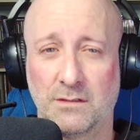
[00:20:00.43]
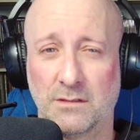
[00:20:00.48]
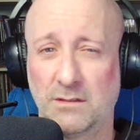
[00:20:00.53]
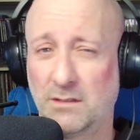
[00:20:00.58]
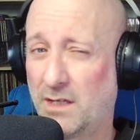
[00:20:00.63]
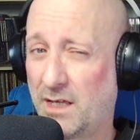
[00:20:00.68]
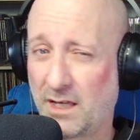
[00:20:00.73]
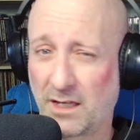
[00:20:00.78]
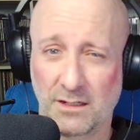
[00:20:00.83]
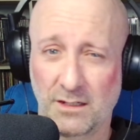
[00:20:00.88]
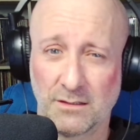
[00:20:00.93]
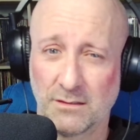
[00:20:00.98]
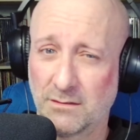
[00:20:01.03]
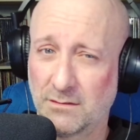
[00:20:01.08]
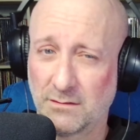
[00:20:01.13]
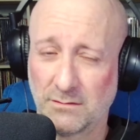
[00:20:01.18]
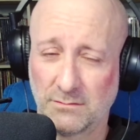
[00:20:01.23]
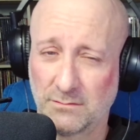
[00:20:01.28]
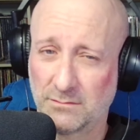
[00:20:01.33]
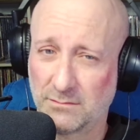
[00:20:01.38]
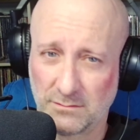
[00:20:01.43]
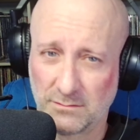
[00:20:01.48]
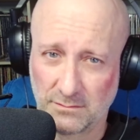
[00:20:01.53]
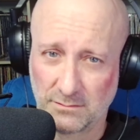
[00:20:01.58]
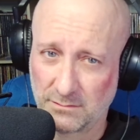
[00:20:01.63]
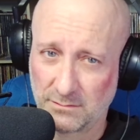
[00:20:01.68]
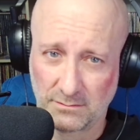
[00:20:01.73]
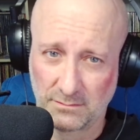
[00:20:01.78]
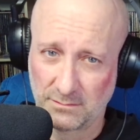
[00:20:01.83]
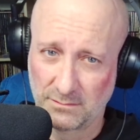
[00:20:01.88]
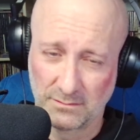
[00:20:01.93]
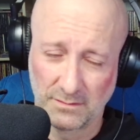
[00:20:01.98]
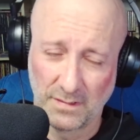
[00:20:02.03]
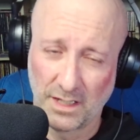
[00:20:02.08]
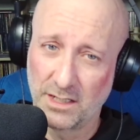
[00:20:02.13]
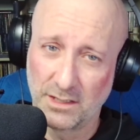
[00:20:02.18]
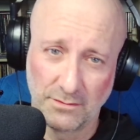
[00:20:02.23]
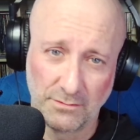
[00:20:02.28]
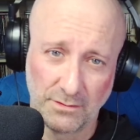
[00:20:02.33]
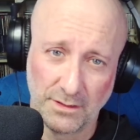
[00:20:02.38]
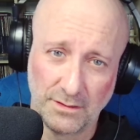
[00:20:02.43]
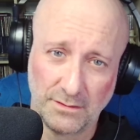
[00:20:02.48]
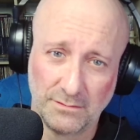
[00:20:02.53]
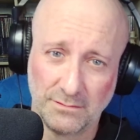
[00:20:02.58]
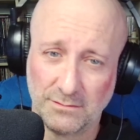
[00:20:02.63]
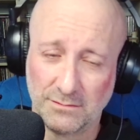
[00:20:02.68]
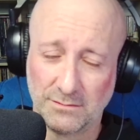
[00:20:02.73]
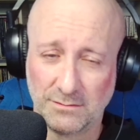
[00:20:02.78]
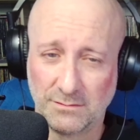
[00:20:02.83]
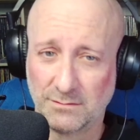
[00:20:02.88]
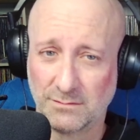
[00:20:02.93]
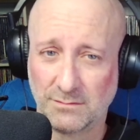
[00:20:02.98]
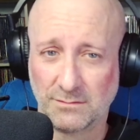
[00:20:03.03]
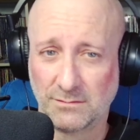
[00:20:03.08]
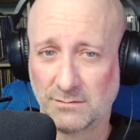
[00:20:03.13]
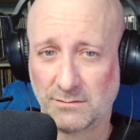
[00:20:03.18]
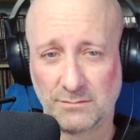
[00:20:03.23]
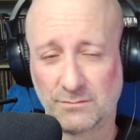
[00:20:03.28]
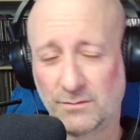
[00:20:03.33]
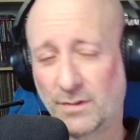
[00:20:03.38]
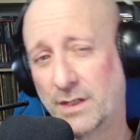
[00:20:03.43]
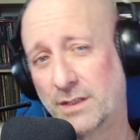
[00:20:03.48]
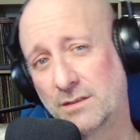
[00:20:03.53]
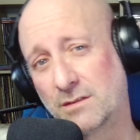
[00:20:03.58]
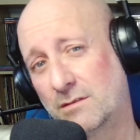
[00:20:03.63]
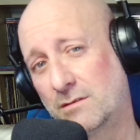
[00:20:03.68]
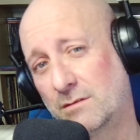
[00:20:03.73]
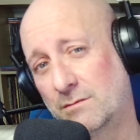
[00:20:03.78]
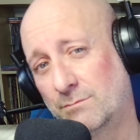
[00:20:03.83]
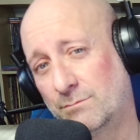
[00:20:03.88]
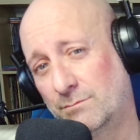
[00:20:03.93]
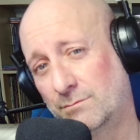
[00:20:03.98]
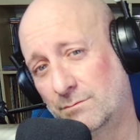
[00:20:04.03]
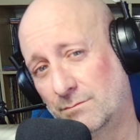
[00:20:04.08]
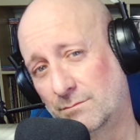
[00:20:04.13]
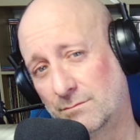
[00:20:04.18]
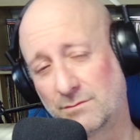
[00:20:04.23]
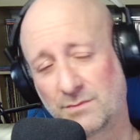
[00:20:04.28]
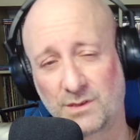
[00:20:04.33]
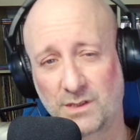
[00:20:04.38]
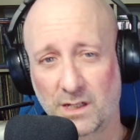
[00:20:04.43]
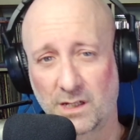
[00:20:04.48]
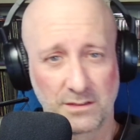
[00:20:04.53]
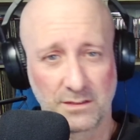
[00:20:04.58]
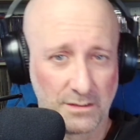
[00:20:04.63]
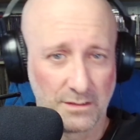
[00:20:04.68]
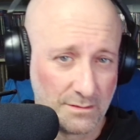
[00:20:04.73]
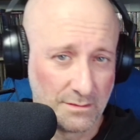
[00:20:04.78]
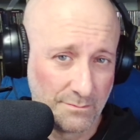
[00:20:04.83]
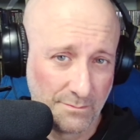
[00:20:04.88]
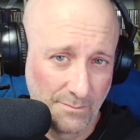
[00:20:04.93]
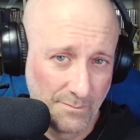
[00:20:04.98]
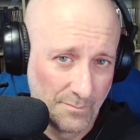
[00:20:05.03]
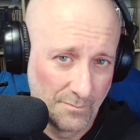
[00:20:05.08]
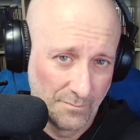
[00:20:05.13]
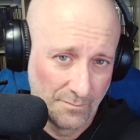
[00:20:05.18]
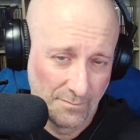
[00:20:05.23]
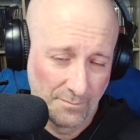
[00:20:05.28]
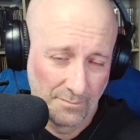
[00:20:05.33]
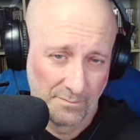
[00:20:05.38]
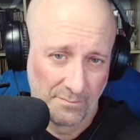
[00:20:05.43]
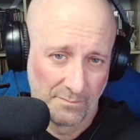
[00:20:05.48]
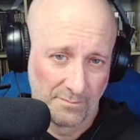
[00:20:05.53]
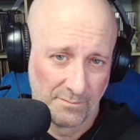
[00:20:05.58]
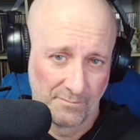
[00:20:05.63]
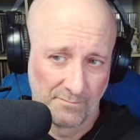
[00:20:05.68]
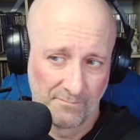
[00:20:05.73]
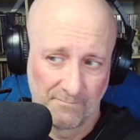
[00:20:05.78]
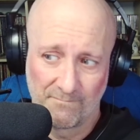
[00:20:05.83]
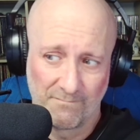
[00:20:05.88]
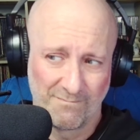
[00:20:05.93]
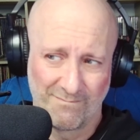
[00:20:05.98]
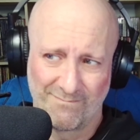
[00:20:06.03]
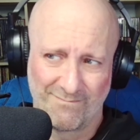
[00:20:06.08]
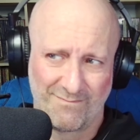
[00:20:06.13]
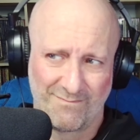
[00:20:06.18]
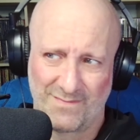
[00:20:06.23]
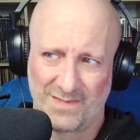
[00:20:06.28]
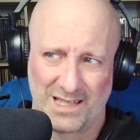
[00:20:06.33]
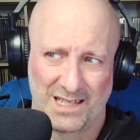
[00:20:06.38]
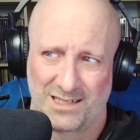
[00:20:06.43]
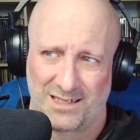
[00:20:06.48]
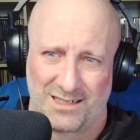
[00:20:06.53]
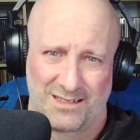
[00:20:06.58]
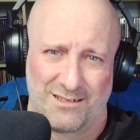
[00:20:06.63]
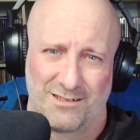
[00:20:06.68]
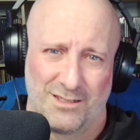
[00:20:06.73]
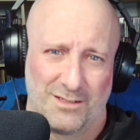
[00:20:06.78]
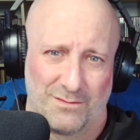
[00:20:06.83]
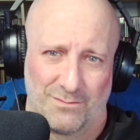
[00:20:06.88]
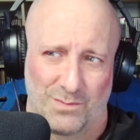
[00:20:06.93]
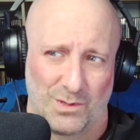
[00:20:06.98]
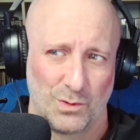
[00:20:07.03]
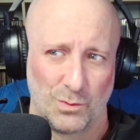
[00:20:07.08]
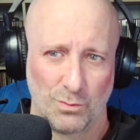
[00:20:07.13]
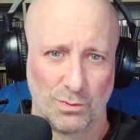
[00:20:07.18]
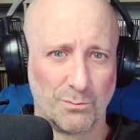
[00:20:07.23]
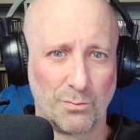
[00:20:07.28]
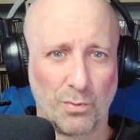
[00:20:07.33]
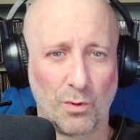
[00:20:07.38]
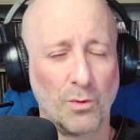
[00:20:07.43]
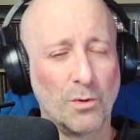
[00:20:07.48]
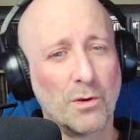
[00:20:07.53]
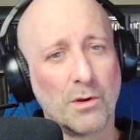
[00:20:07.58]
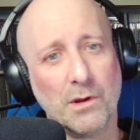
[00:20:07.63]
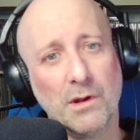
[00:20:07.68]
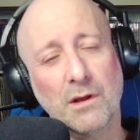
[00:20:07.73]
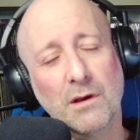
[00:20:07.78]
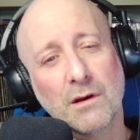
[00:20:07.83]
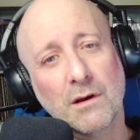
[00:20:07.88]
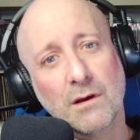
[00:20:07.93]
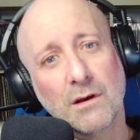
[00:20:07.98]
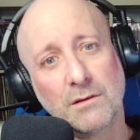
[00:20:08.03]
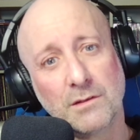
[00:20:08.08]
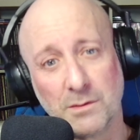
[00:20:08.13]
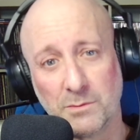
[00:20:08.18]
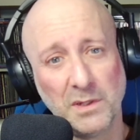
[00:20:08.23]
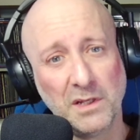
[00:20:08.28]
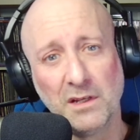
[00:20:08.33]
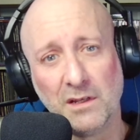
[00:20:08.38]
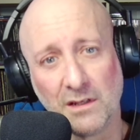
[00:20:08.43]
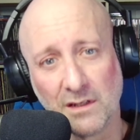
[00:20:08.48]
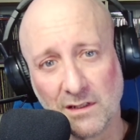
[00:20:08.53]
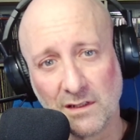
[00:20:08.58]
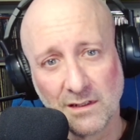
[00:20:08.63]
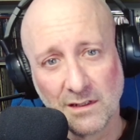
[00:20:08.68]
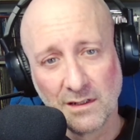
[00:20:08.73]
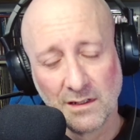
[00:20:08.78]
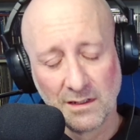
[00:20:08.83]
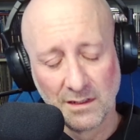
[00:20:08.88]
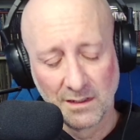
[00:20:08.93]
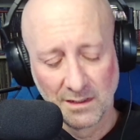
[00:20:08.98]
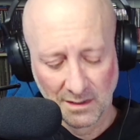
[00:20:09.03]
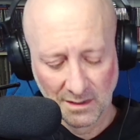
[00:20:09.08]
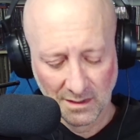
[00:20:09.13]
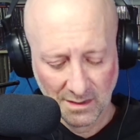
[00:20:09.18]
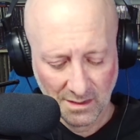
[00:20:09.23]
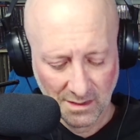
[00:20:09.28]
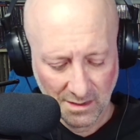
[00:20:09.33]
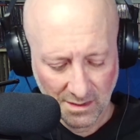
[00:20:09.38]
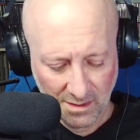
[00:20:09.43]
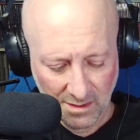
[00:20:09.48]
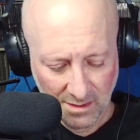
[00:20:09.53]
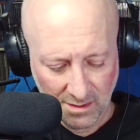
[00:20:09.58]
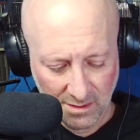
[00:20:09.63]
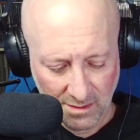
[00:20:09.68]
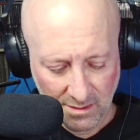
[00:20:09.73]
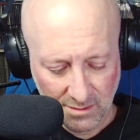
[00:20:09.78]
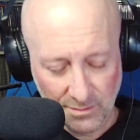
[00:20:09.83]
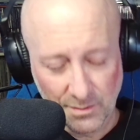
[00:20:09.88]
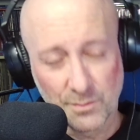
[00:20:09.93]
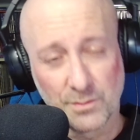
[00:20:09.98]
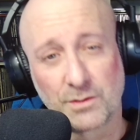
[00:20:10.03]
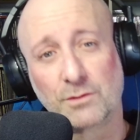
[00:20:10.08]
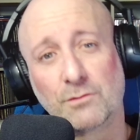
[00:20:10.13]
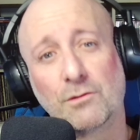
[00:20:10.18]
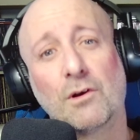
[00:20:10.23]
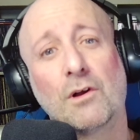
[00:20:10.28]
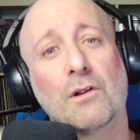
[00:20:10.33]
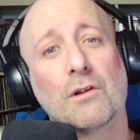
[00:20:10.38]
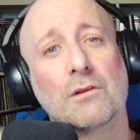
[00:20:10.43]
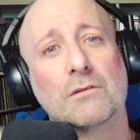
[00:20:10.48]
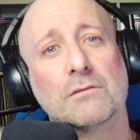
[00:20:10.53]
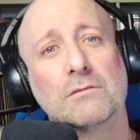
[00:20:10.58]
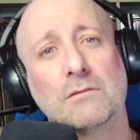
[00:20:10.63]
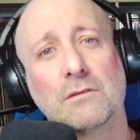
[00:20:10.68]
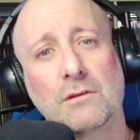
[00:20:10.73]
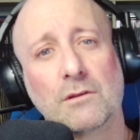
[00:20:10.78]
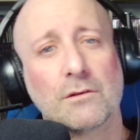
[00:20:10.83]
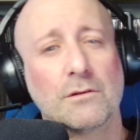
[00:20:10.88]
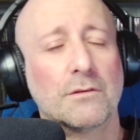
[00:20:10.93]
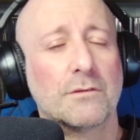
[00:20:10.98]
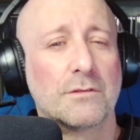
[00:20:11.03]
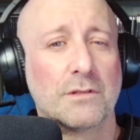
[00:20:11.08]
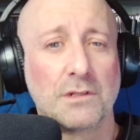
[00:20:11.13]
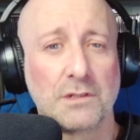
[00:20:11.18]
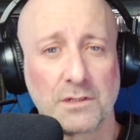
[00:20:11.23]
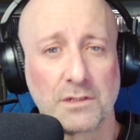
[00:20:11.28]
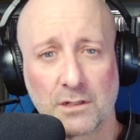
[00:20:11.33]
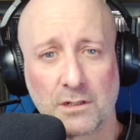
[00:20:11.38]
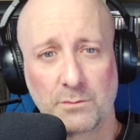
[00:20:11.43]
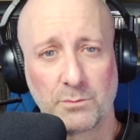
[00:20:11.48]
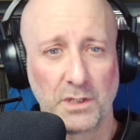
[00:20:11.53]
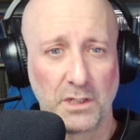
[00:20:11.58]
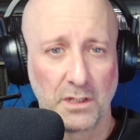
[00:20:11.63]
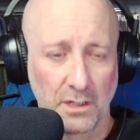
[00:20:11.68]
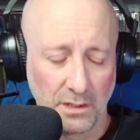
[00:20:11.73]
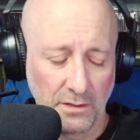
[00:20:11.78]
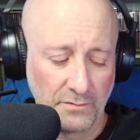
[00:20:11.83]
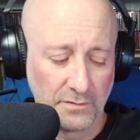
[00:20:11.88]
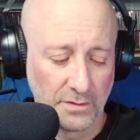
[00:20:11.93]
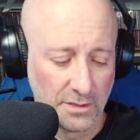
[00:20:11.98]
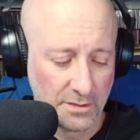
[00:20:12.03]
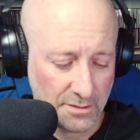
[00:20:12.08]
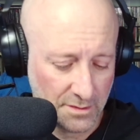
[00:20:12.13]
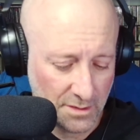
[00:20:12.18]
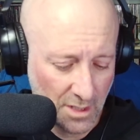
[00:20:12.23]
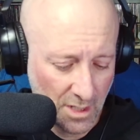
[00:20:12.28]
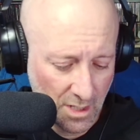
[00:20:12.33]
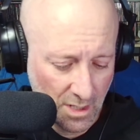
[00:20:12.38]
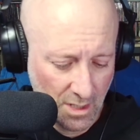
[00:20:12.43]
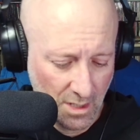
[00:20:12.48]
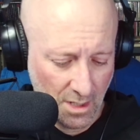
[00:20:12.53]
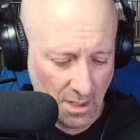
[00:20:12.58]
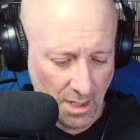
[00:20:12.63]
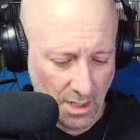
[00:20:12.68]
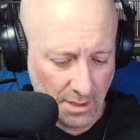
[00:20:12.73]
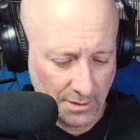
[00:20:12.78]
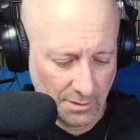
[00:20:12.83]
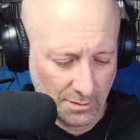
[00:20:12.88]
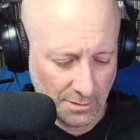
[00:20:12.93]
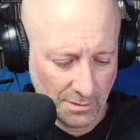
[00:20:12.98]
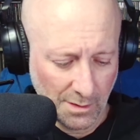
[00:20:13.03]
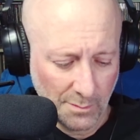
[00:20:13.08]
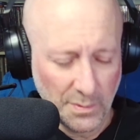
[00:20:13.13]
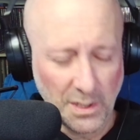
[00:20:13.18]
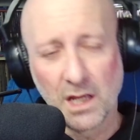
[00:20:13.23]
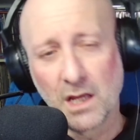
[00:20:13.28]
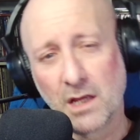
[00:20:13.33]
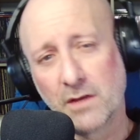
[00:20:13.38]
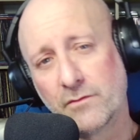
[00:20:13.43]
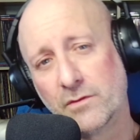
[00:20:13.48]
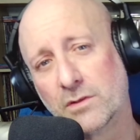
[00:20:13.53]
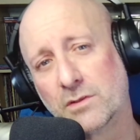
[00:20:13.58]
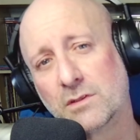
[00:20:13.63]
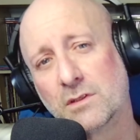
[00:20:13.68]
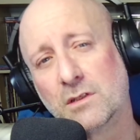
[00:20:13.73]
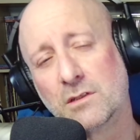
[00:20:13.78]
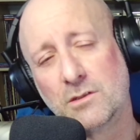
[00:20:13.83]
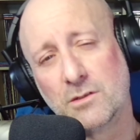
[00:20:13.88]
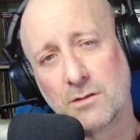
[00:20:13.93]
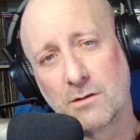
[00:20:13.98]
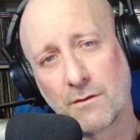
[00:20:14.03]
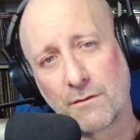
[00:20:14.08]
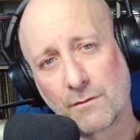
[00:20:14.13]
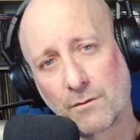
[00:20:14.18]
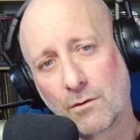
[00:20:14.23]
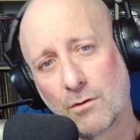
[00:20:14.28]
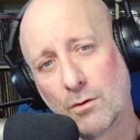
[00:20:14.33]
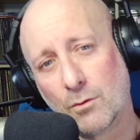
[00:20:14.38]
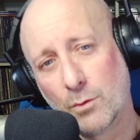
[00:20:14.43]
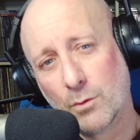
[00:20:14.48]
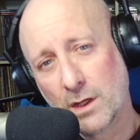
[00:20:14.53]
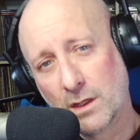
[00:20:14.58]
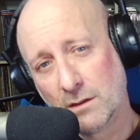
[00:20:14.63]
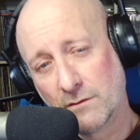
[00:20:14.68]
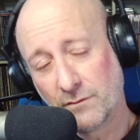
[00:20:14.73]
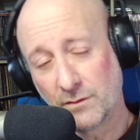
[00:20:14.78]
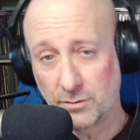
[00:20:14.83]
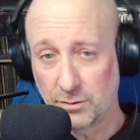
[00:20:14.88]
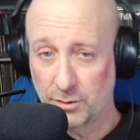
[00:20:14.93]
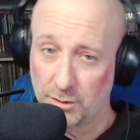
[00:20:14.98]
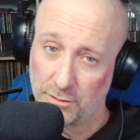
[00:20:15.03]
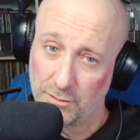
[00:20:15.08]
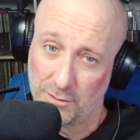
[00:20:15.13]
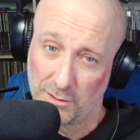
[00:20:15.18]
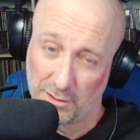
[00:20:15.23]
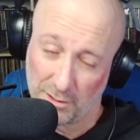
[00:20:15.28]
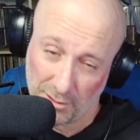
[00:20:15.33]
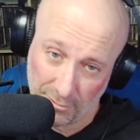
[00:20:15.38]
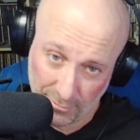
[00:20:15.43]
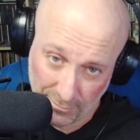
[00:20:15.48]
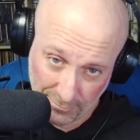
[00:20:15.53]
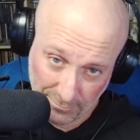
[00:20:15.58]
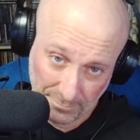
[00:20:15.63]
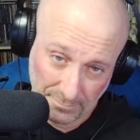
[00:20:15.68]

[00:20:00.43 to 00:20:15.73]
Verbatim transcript: Anger, hatred, racism, sexism. That's not who we're born to be. Those are all learned and taught behaviors, and they're all behaviors that you can throw away if you choose to.